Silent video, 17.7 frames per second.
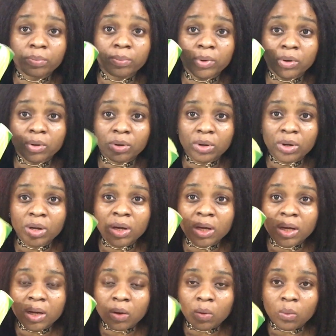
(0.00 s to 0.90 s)
But
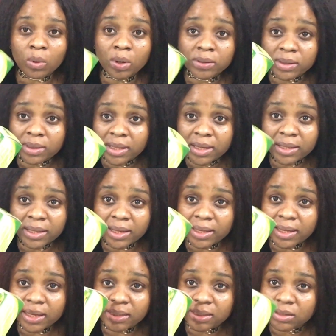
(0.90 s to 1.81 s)
one thing
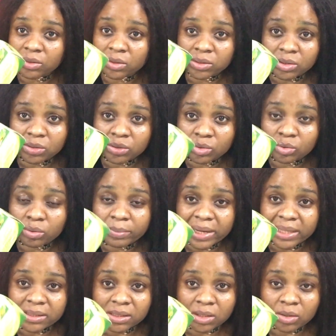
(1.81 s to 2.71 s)
again, it doesn't do
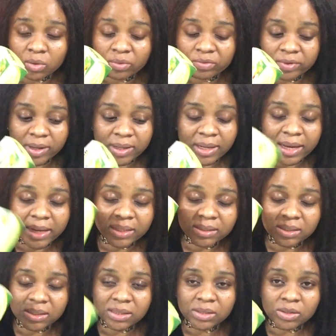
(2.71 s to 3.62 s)
magic
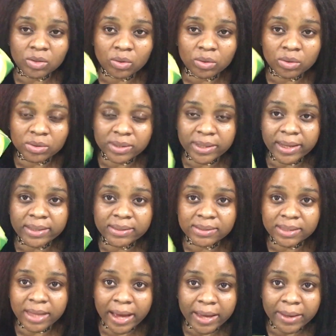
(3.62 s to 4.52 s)
overnight. It's gonna take
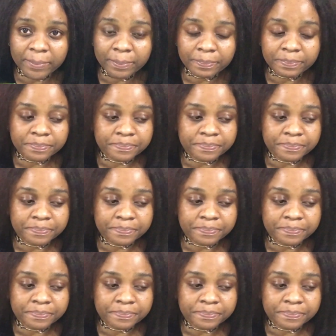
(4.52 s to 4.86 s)
time.